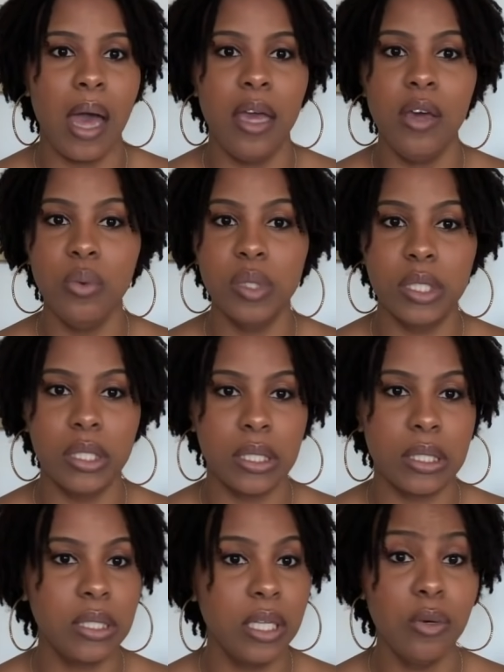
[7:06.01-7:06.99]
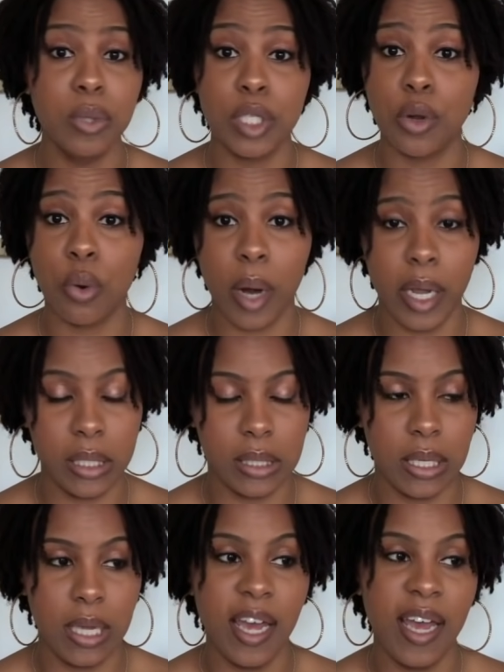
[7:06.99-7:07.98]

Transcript: It was crazy.